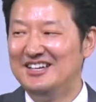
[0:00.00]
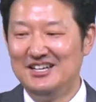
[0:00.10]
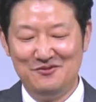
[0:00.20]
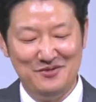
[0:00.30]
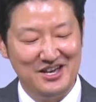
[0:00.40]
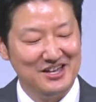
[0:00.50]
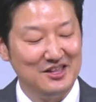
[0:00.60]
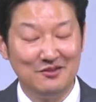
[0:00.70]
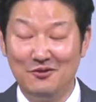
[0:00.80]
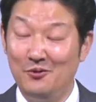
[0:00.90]
Man,
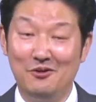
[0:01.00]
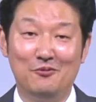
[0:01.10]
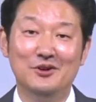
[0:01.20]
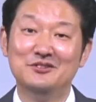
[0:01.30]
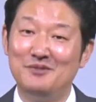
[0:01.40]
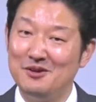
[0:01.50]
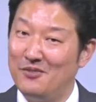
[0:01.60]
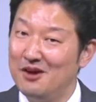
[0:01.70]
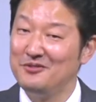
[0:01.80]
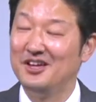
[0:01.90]
once my
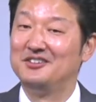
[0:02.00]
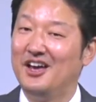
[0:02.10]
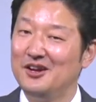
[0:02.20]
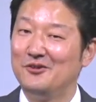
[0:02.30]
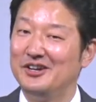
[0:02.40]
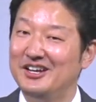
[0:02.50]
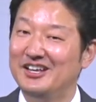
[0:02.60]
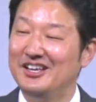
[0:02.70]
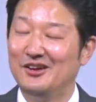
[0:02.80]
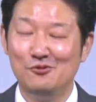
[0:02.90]
mom gets angry,
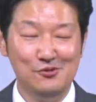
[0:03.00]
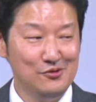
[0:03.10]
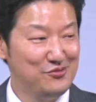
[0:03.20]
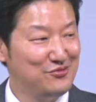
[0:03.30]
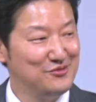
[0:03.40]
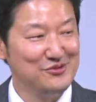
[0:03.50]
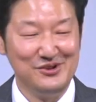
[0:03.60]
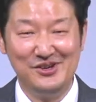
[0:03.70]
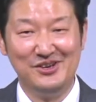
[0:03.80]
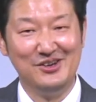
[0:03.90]
oof,
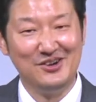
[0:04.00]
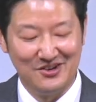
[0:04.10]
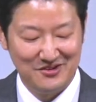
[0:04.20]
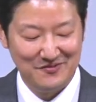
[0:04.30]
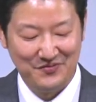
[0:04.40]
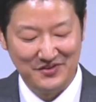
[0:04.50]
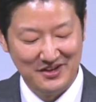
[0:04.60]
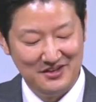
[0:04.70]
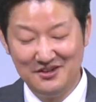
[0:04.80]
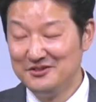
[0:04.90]
you know,
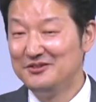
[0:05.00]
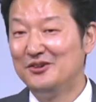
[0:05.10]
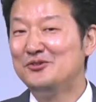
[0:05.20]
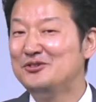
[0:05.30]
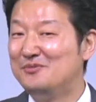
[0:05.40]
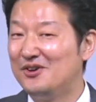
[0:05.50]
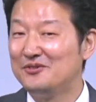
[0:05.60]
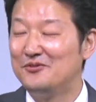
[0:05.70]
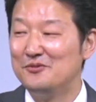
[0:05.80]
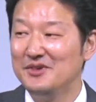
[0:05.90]
there's no tomorrow
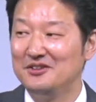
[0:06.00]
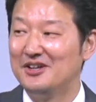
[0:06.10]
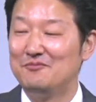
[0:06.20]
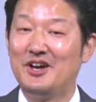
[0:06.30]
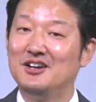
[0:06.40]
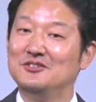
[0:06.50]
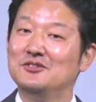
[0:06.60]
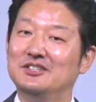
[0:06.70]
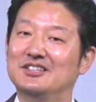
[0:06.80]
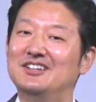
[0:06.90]
for me, so I'm not going to do
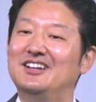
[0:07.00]
it.